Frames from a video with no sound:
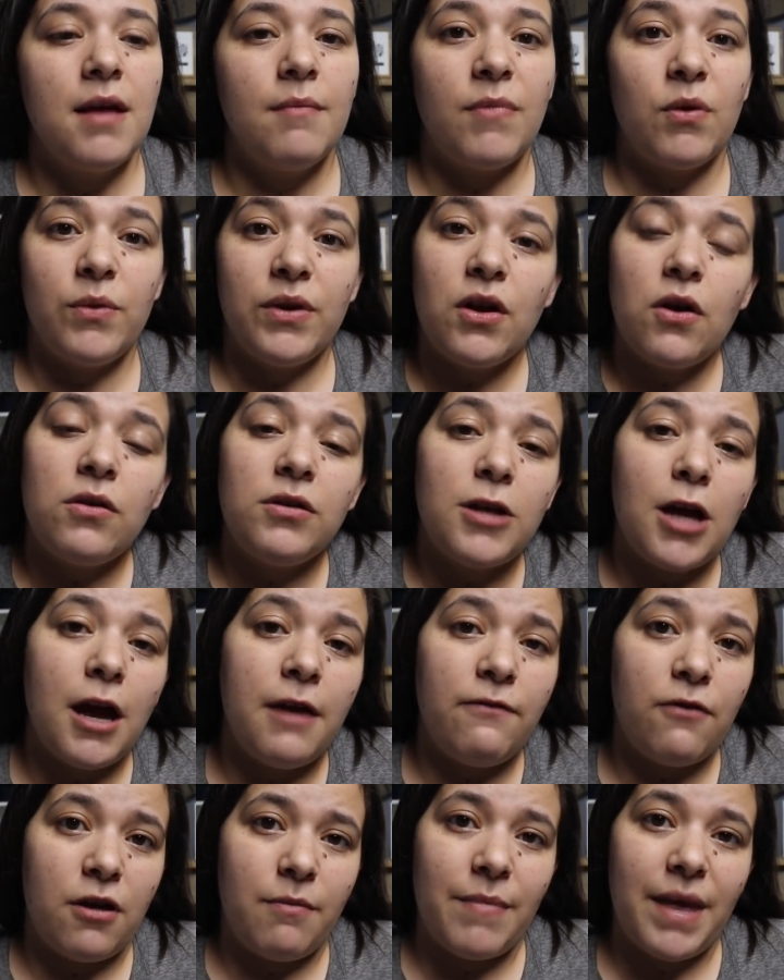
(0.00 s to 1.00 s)
But we go
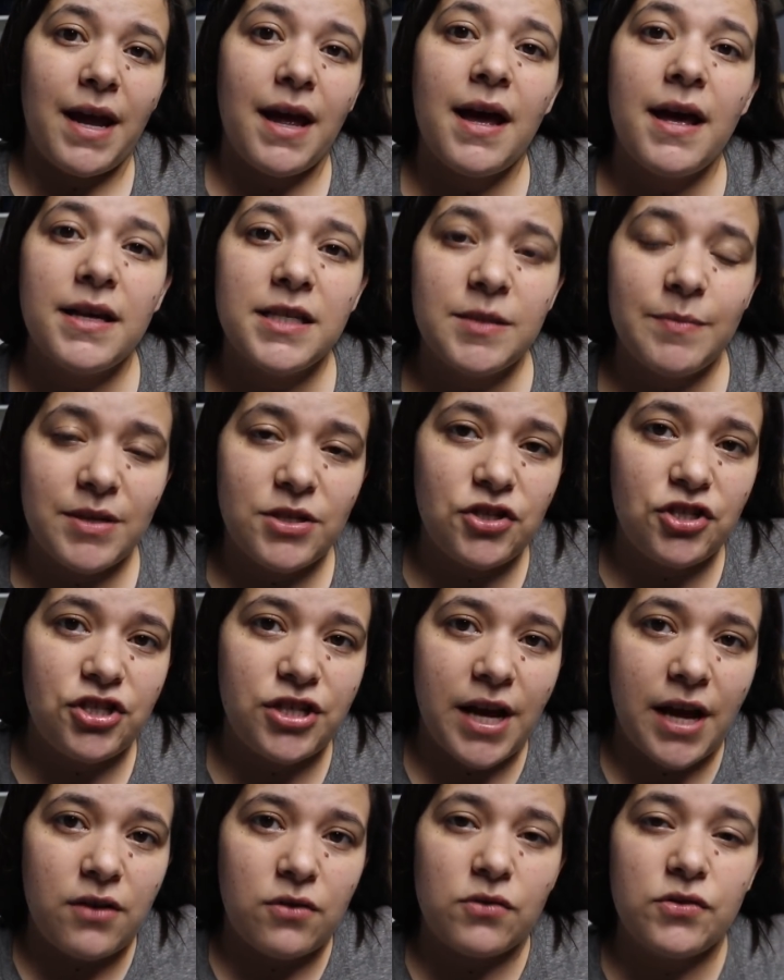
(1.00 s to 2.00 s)
live on my husband's
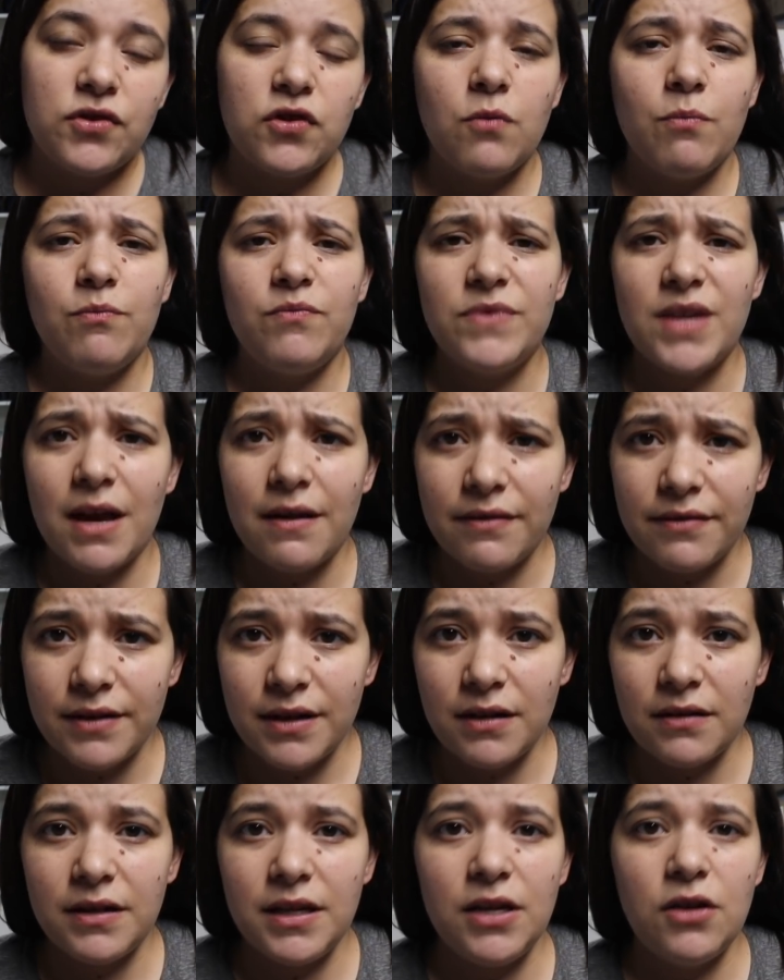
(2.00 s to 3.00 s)
channel, so
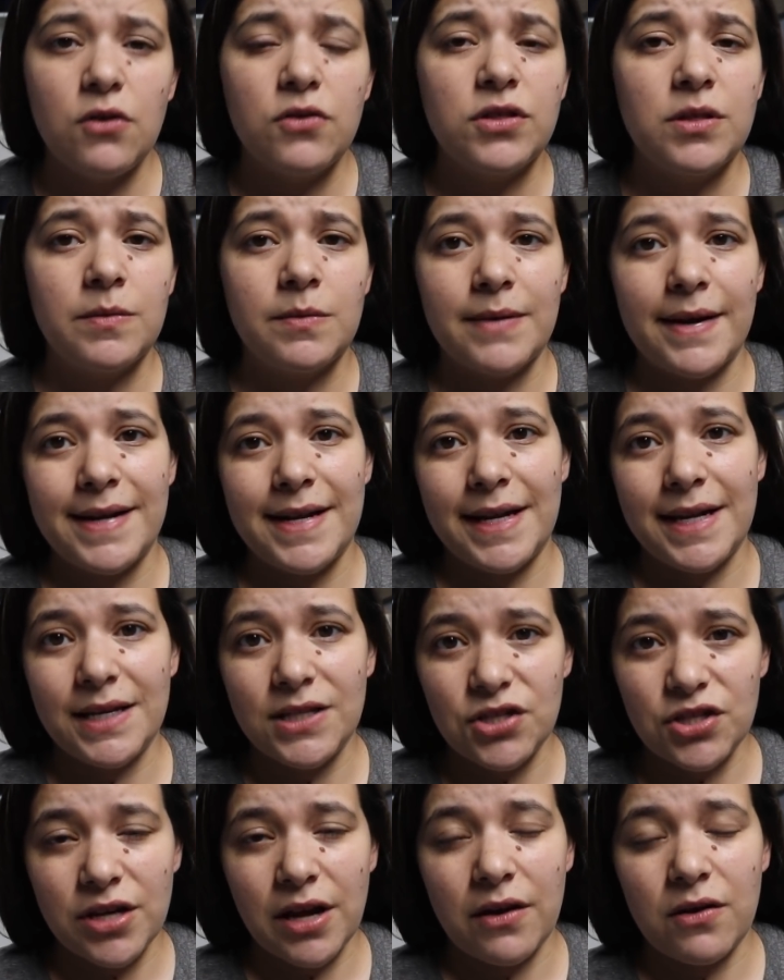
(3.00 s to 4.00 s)
definitely go subscribe to
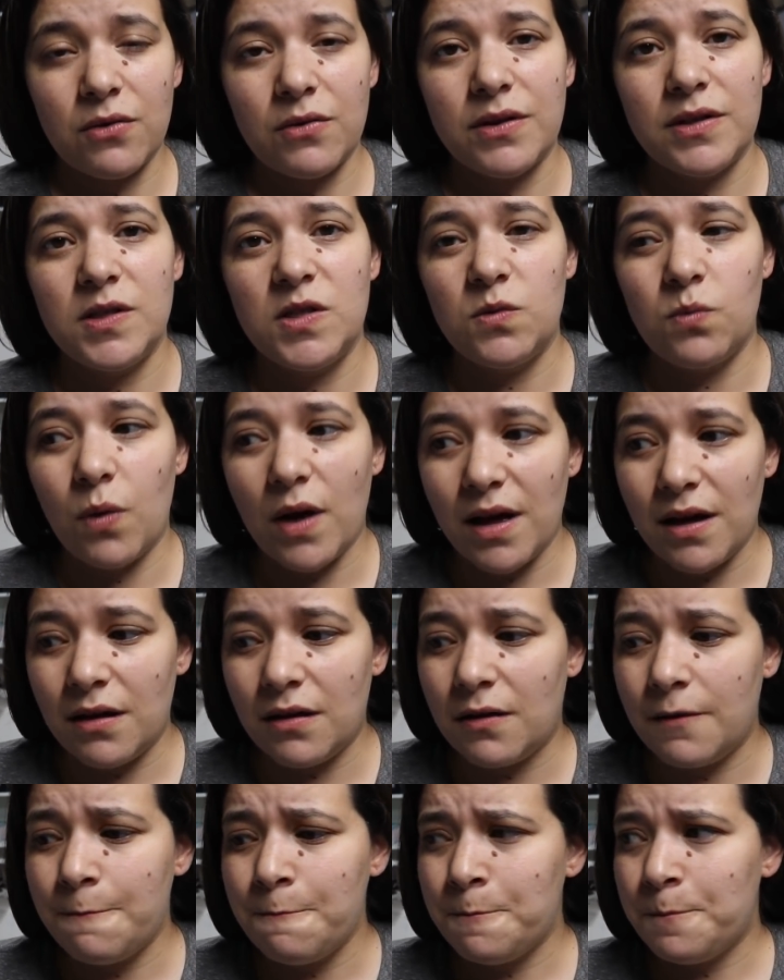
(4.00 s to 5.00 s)
his channel as
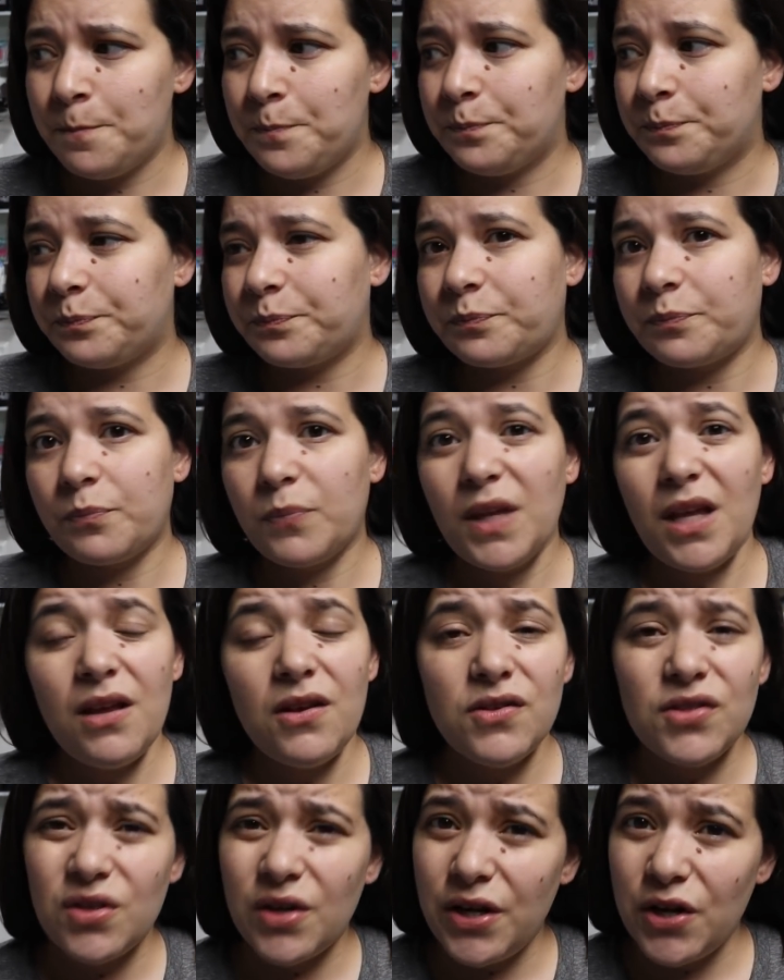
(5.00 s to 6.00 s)
well
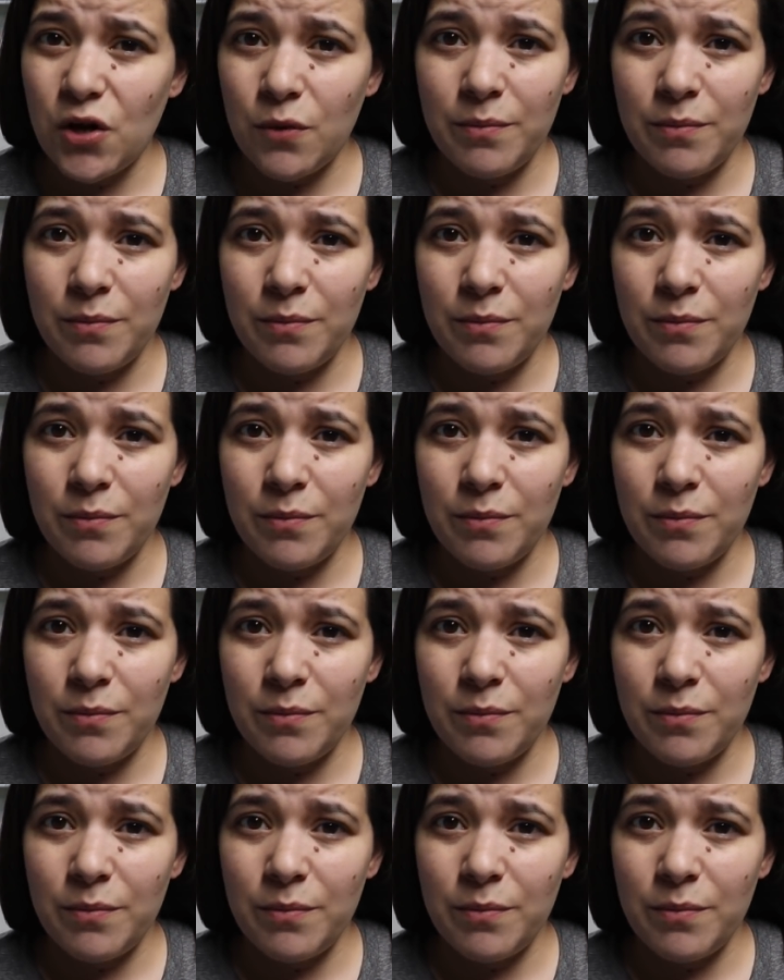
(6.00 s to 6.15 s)
so you